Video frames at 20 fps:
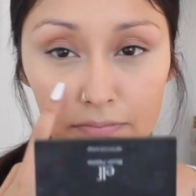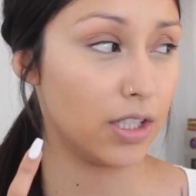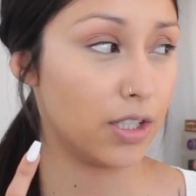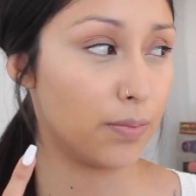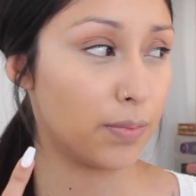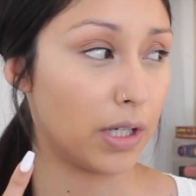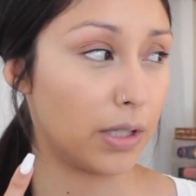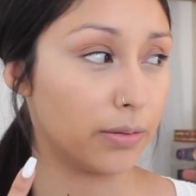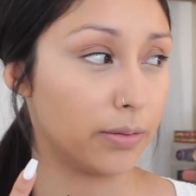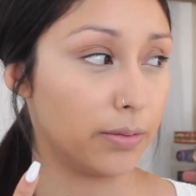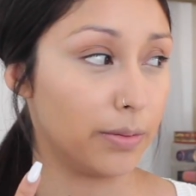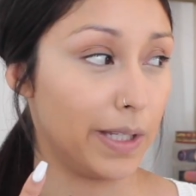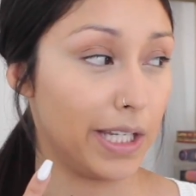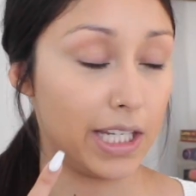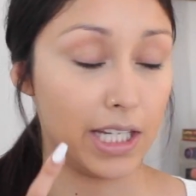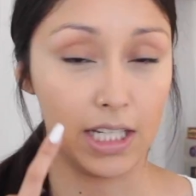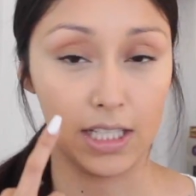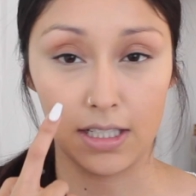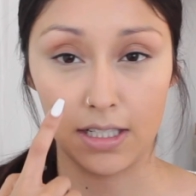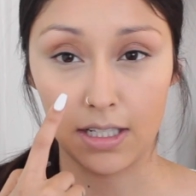You probably
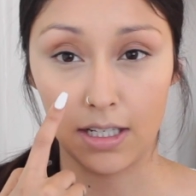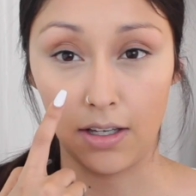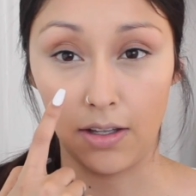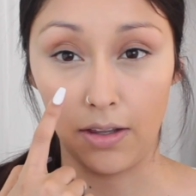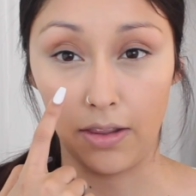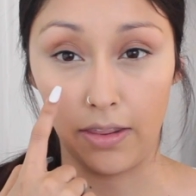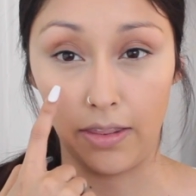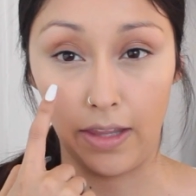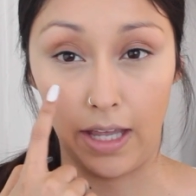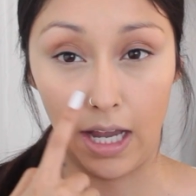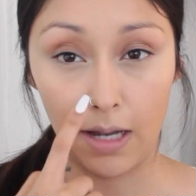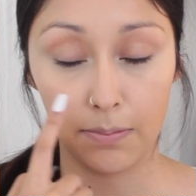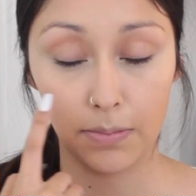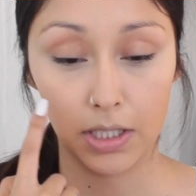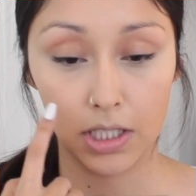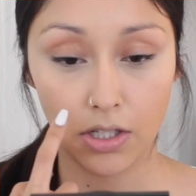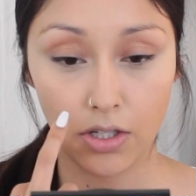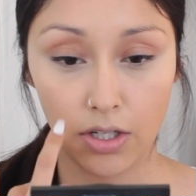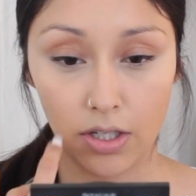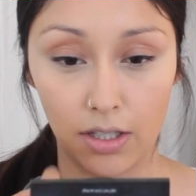can't tell that
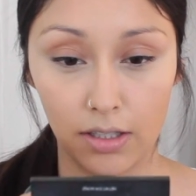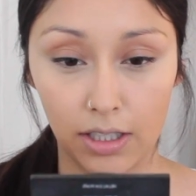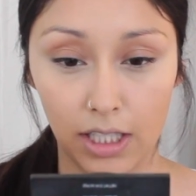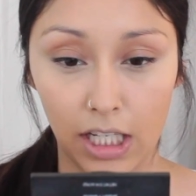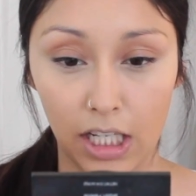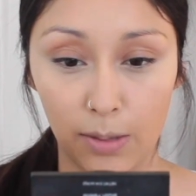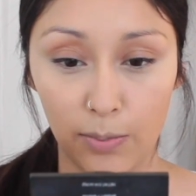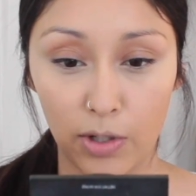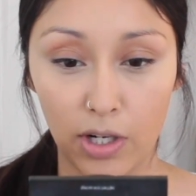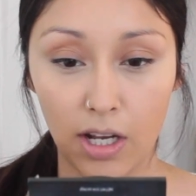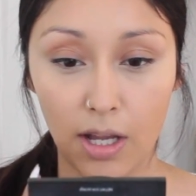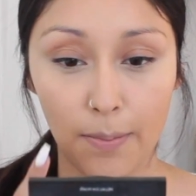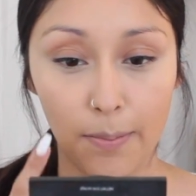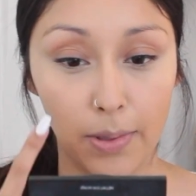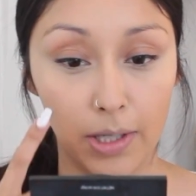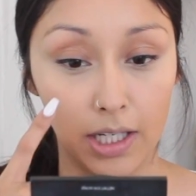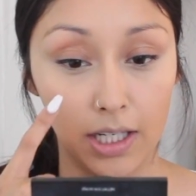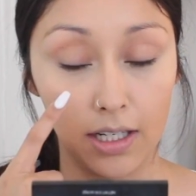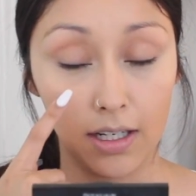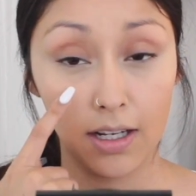much on camera,
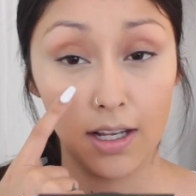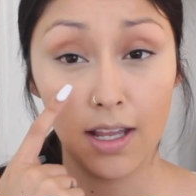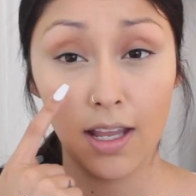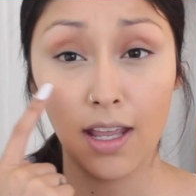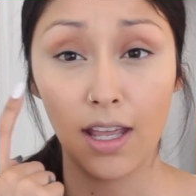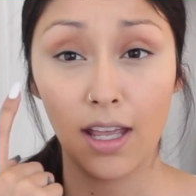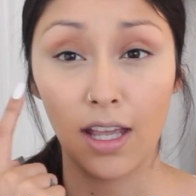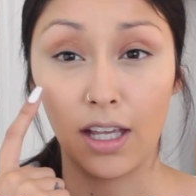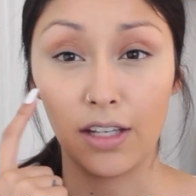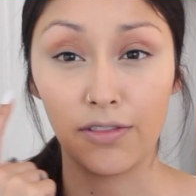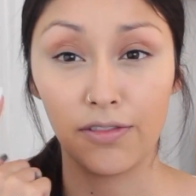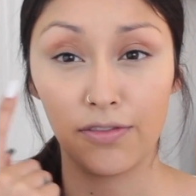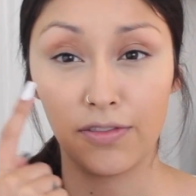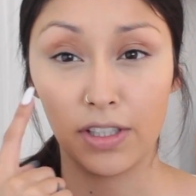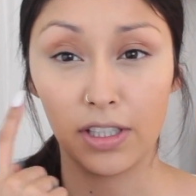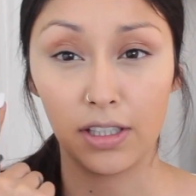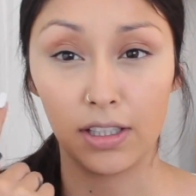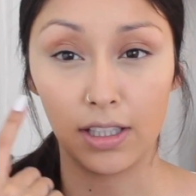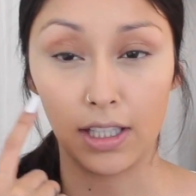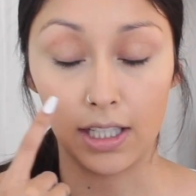but I
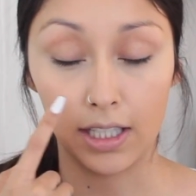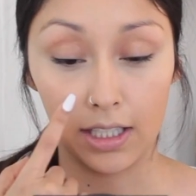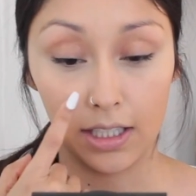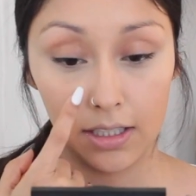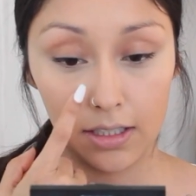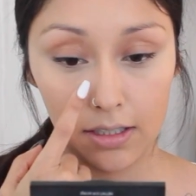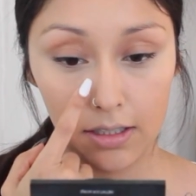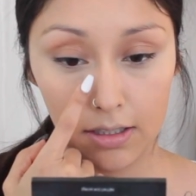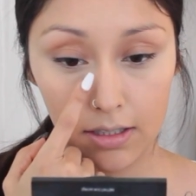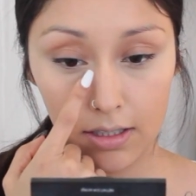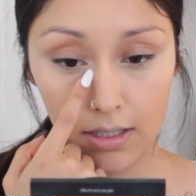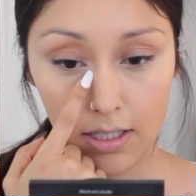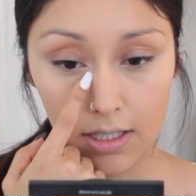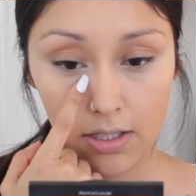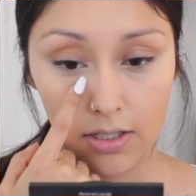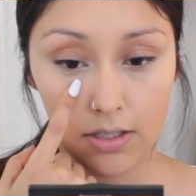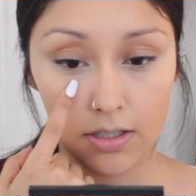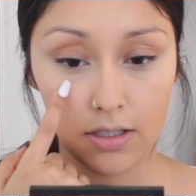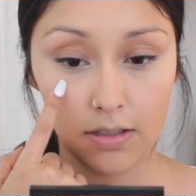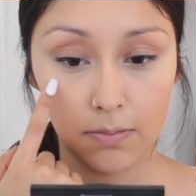feel like
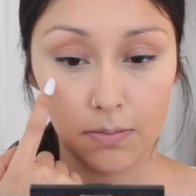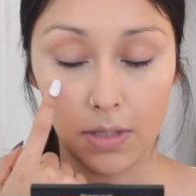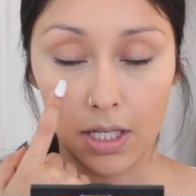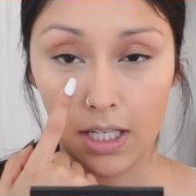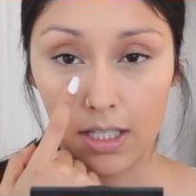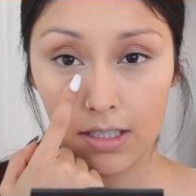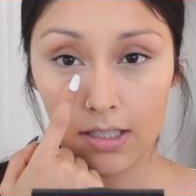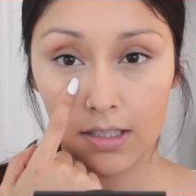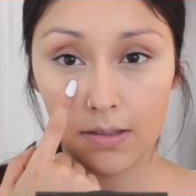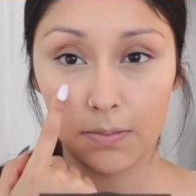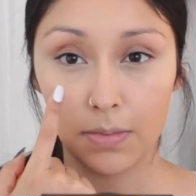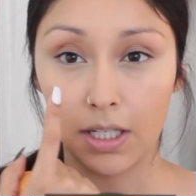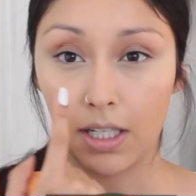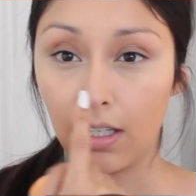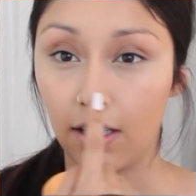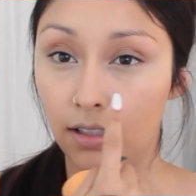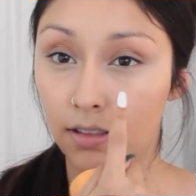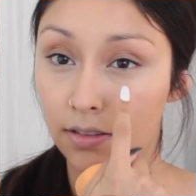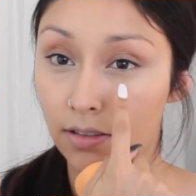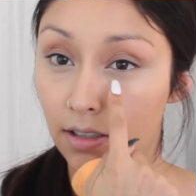it just makes
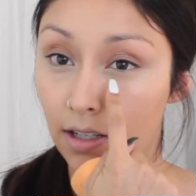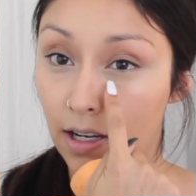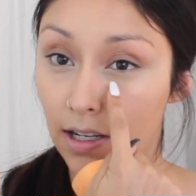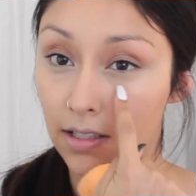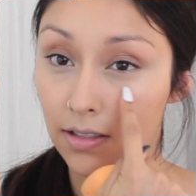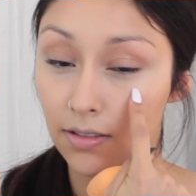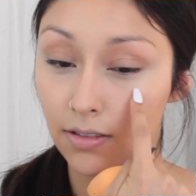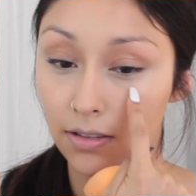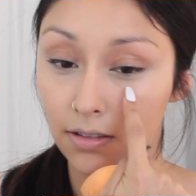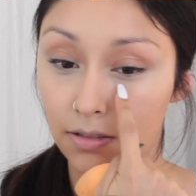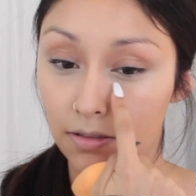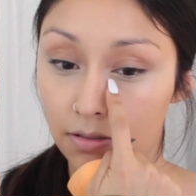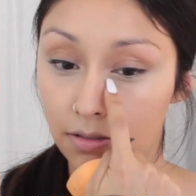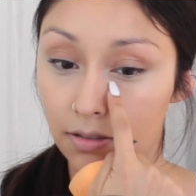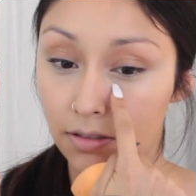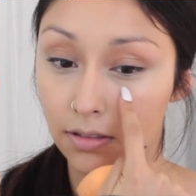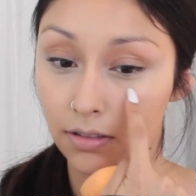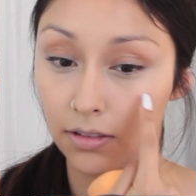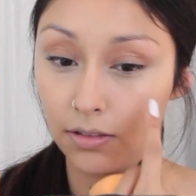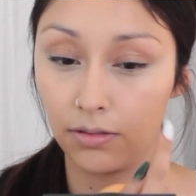my under eye
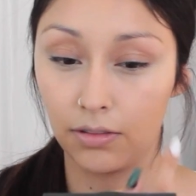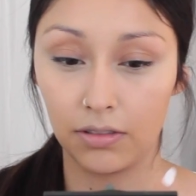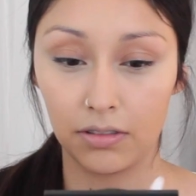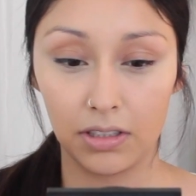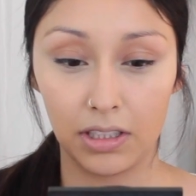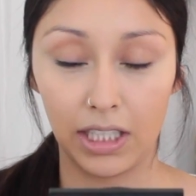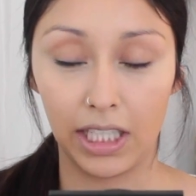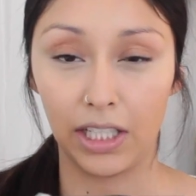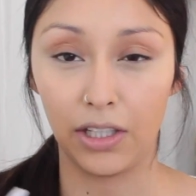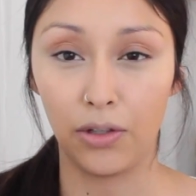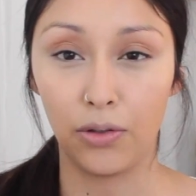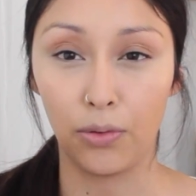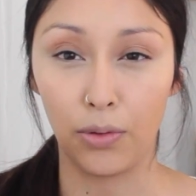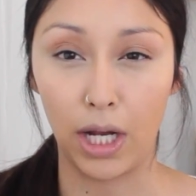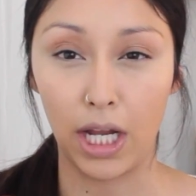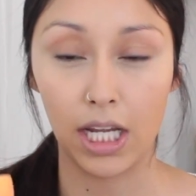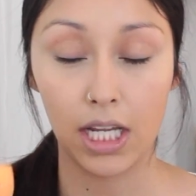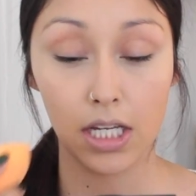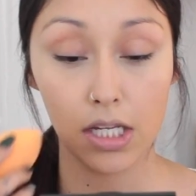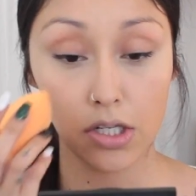circles look like
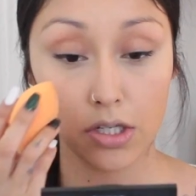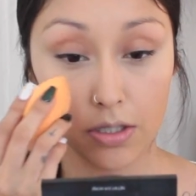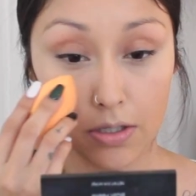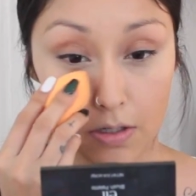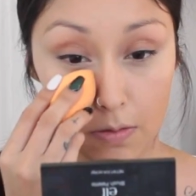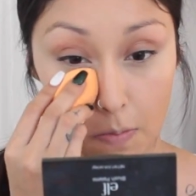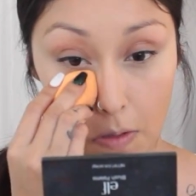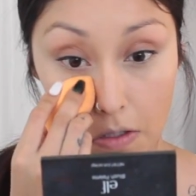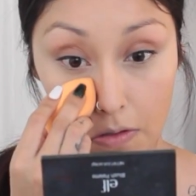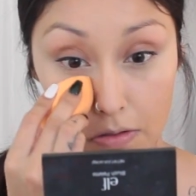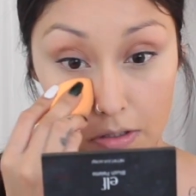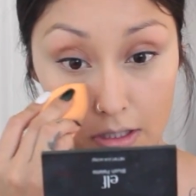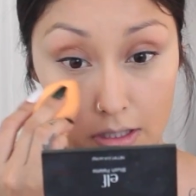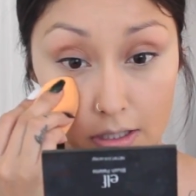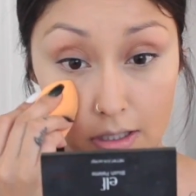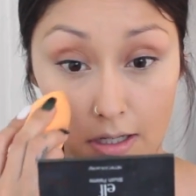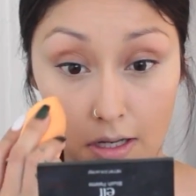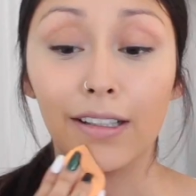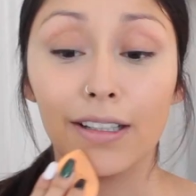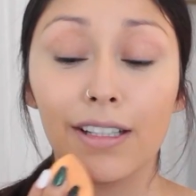grayish
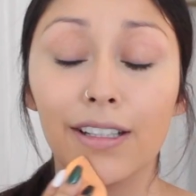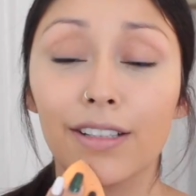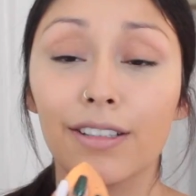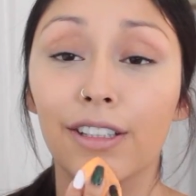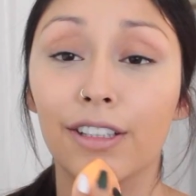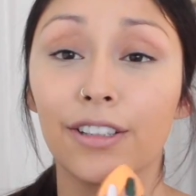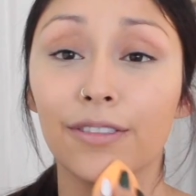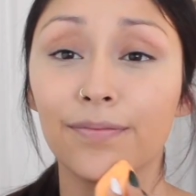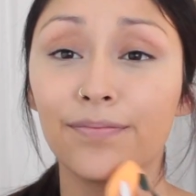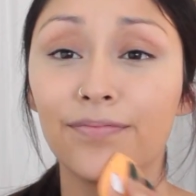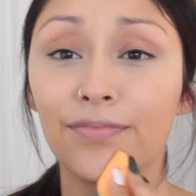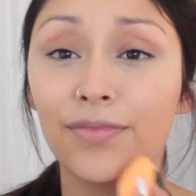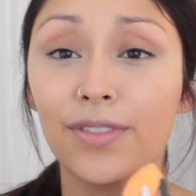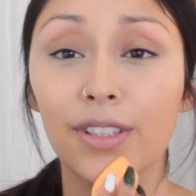almost. I don't know.